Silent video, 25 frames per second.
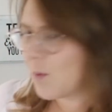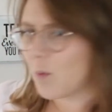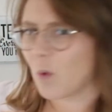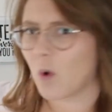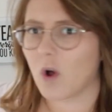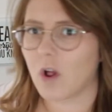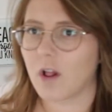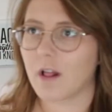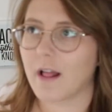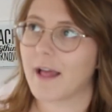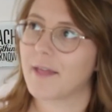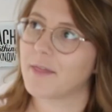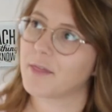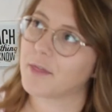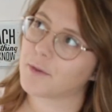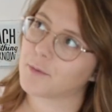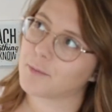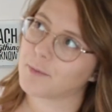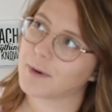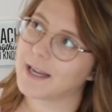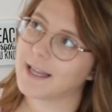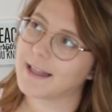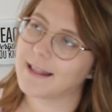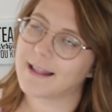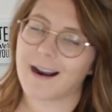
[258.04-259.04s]
wool and
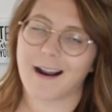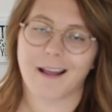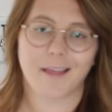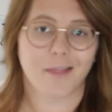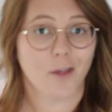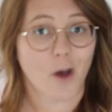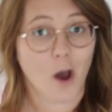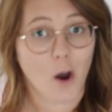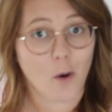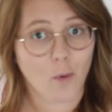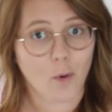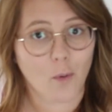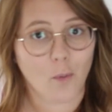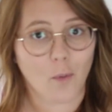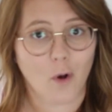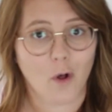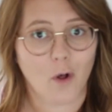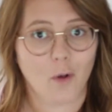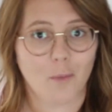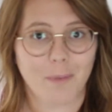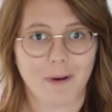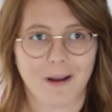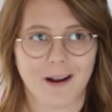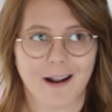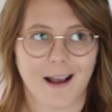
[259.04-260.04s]
3 that I thought were
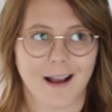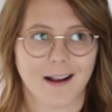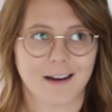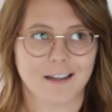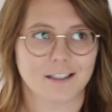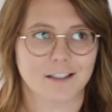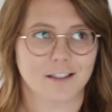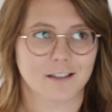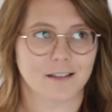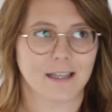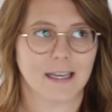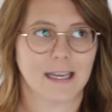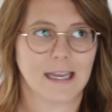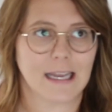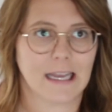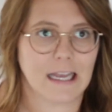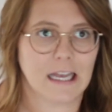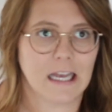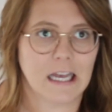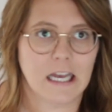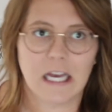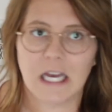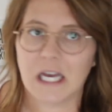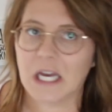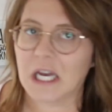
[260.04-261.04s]
wool, but actually